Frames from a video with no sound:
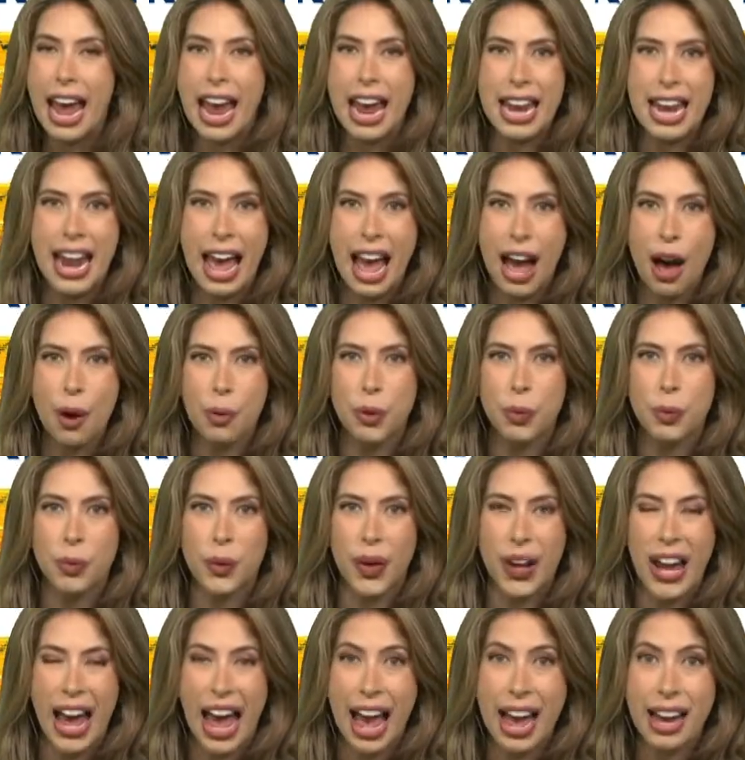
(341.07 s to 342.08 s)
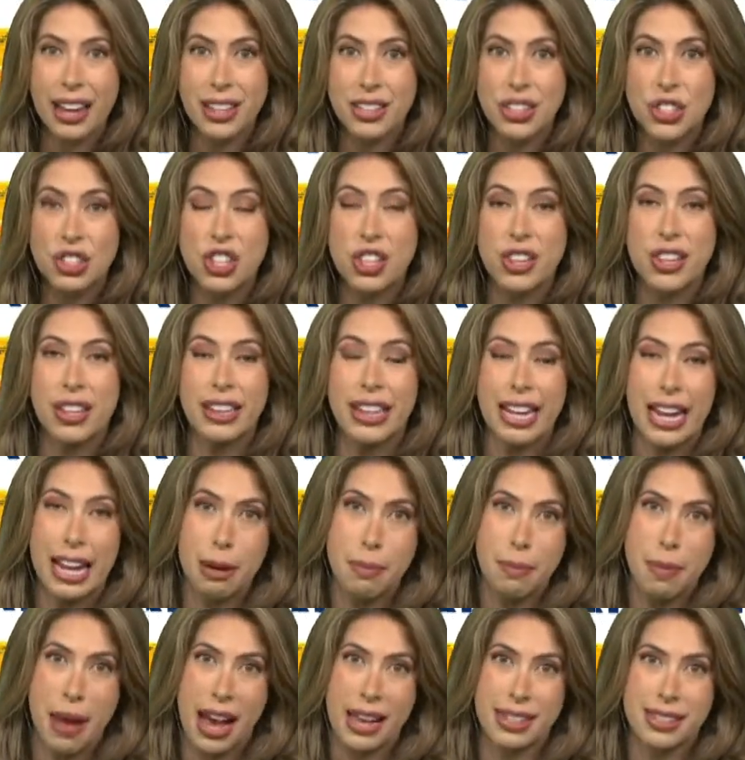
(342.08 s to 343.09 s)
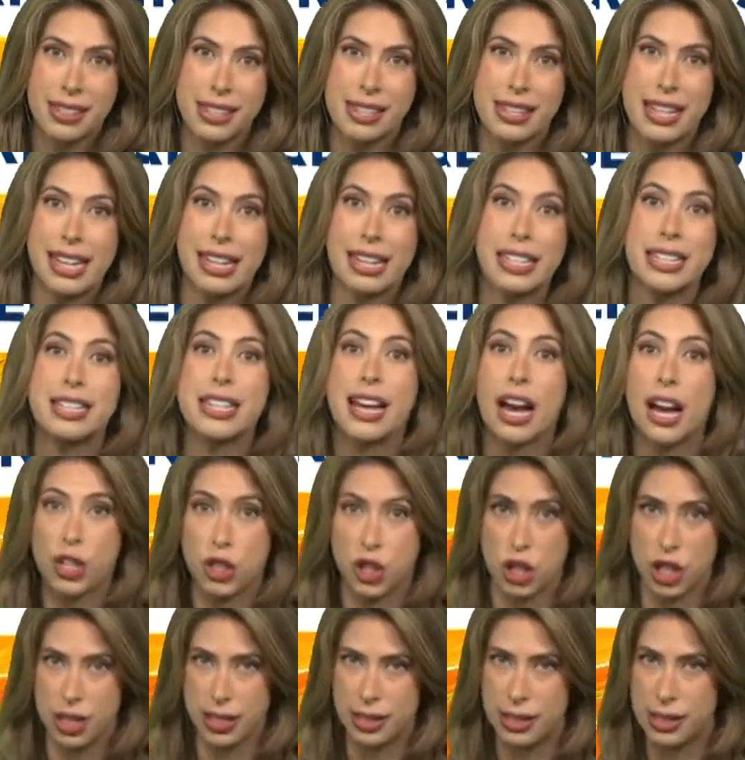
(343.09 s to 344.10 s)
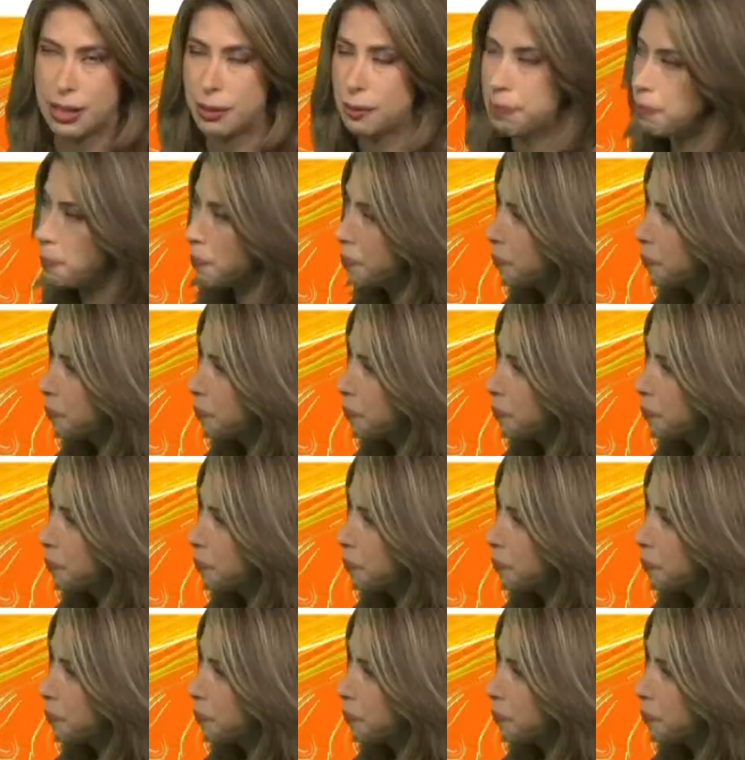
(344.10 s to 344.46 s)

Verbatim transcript: and how it reacts to the land masses that it touches.